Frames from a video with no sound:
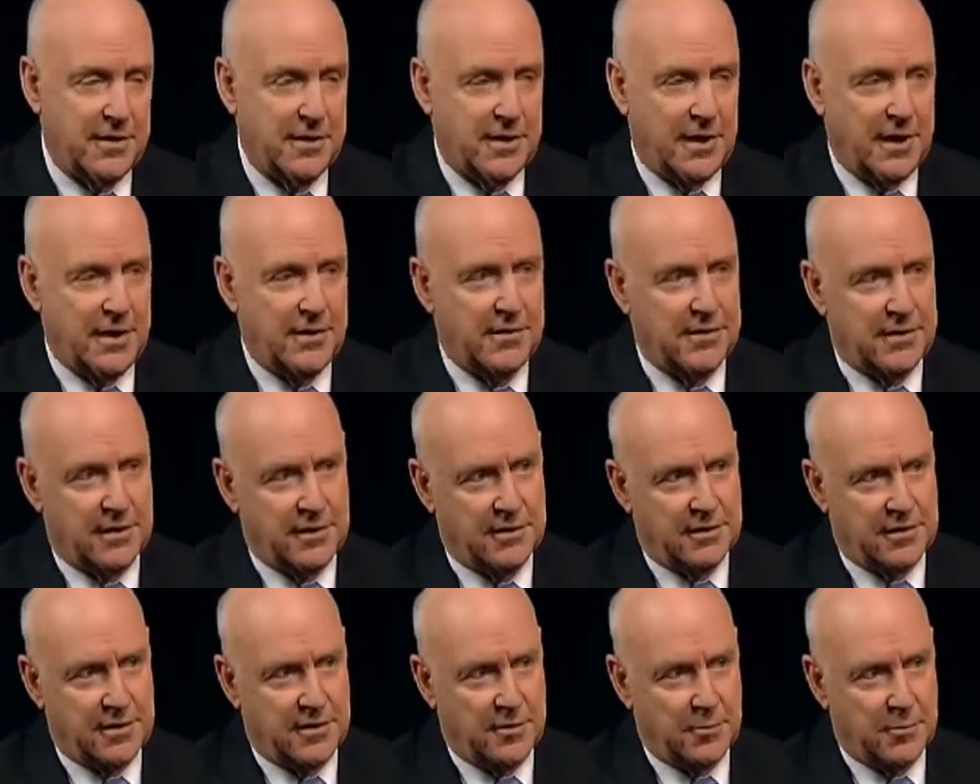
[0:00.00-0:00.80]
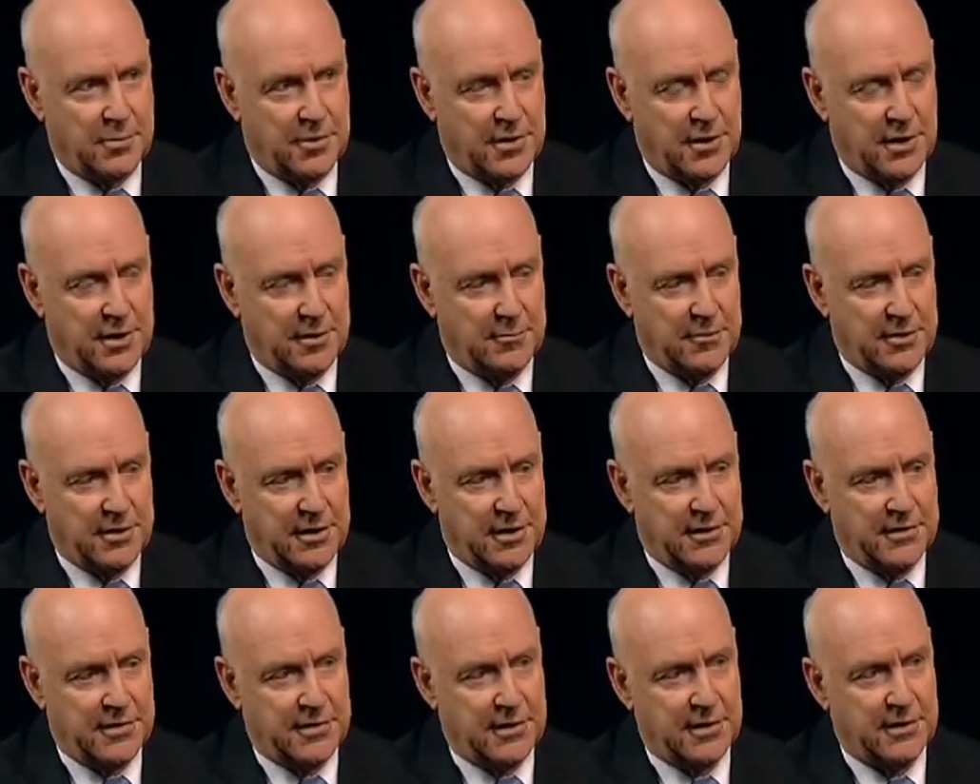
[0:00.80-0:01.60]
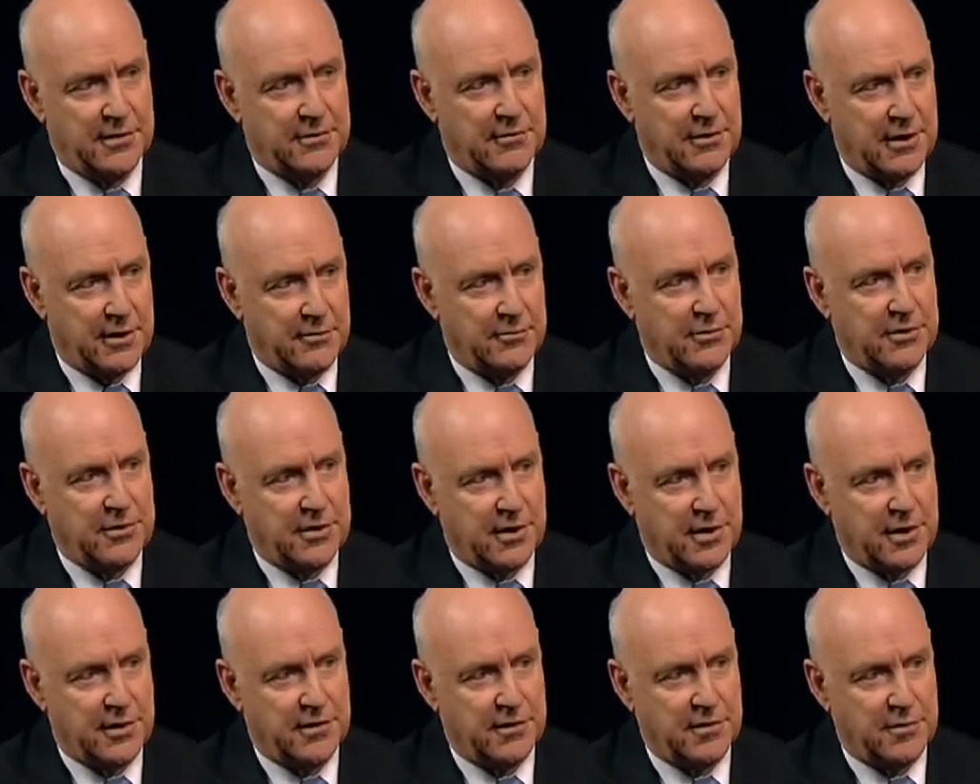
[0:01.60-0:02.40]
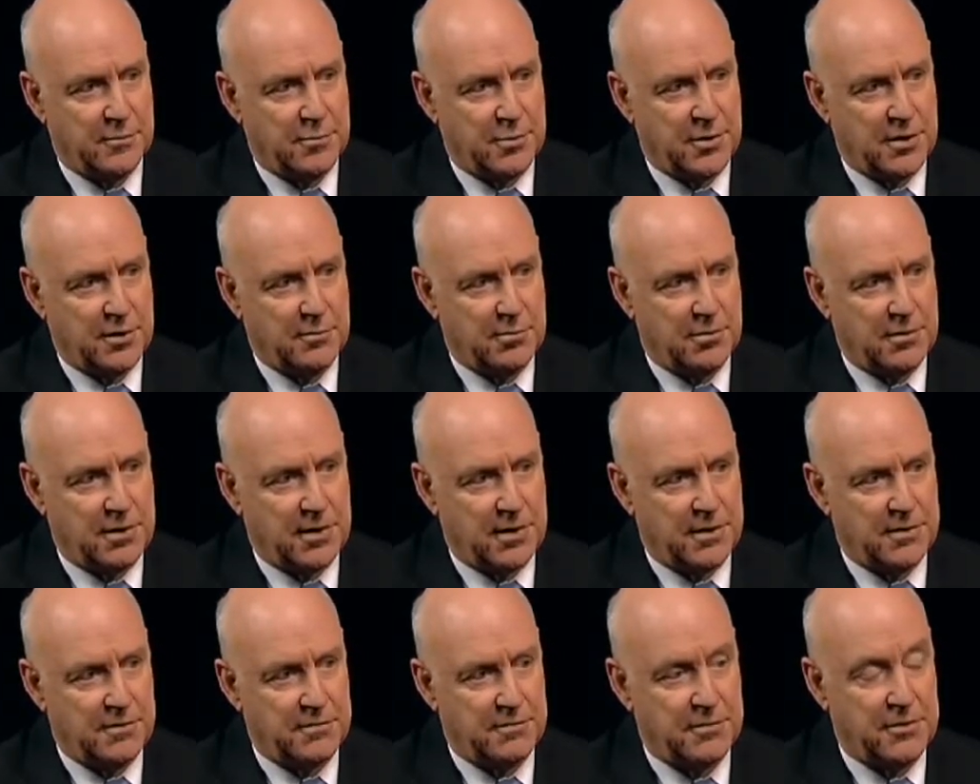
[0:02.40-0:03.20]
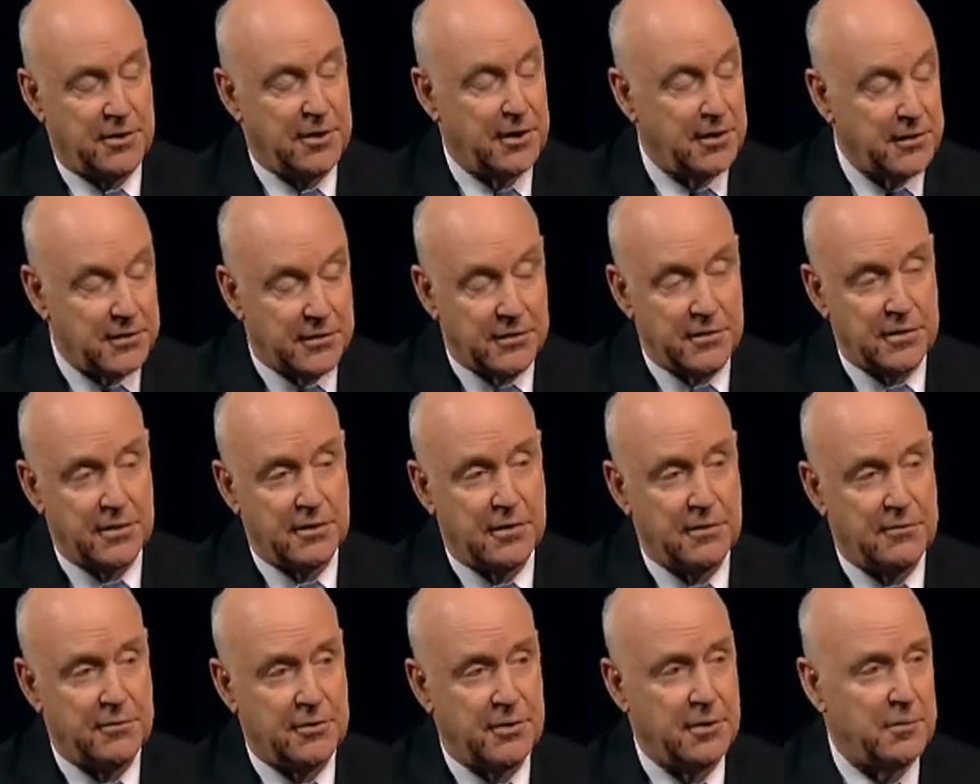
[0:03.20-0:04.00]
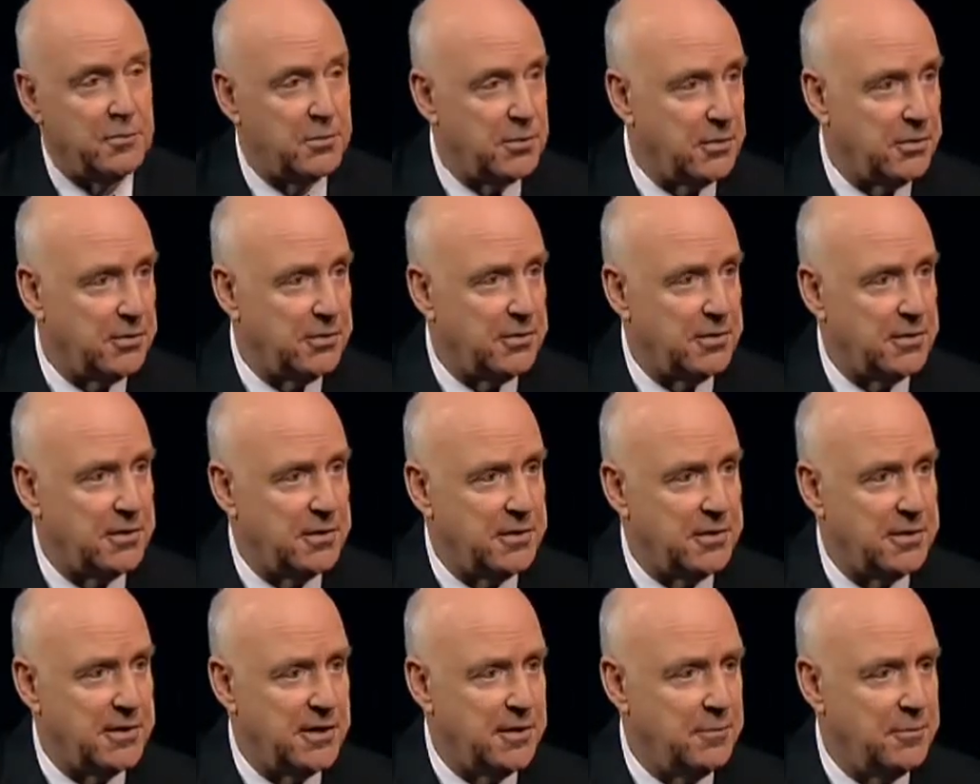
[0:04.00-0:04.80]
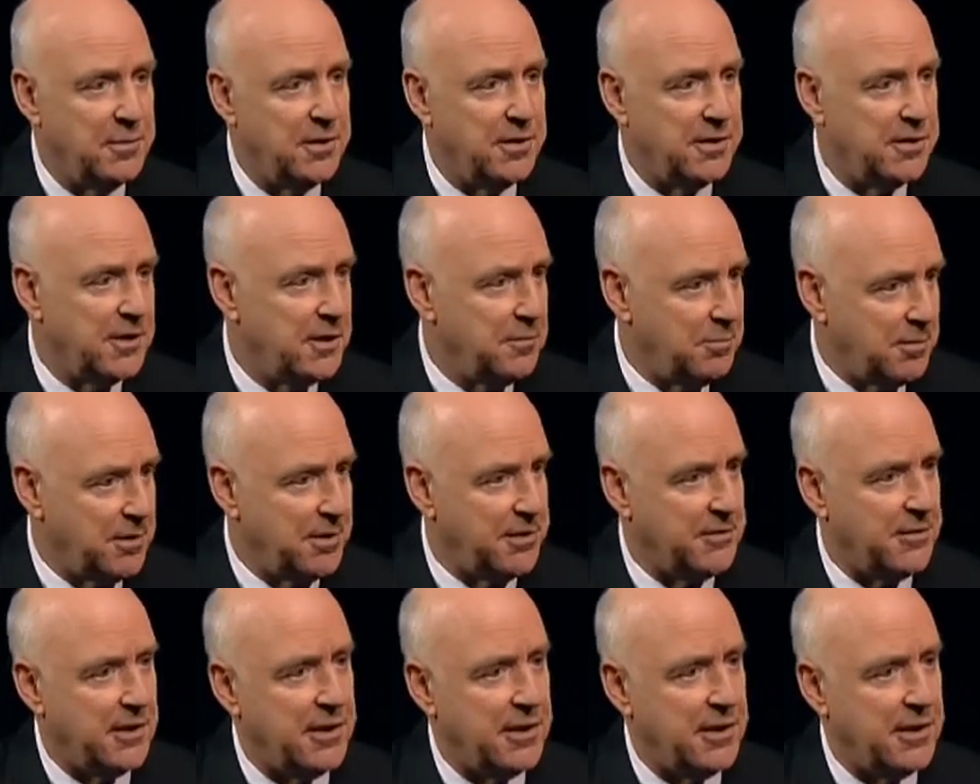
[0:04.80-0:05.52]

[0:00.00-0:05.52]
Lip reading: Obviously they think so, Brian. I mean, these things are advertised to people as very necessary, very important and deeply, deeply